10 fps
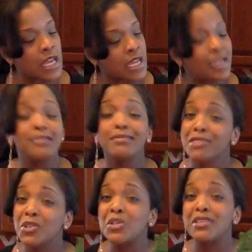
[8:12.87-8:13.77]
they
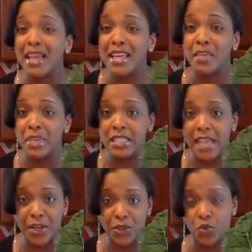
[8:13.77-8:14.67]
look like big
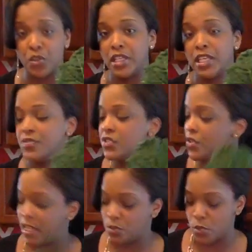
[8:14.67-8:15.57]
dinosaur leaves, so
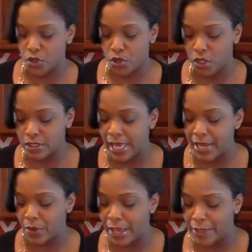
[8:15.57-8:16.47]
that's why they're called
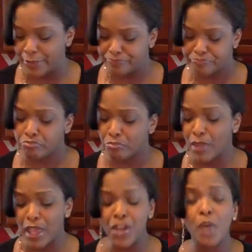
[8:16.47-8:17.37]
dino kale.
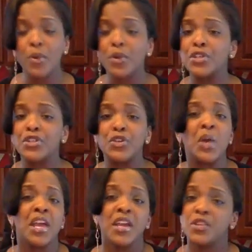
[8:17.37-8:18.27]
And all we're going to do
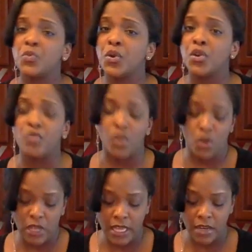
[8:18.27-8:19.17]
is we're going to
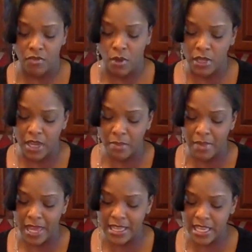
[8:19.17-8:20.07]
roll it up
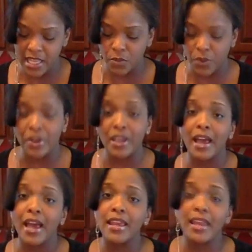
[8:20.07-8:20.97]
like this. We're going to
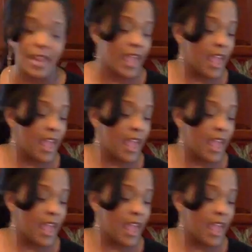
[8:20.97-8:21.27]
cut it,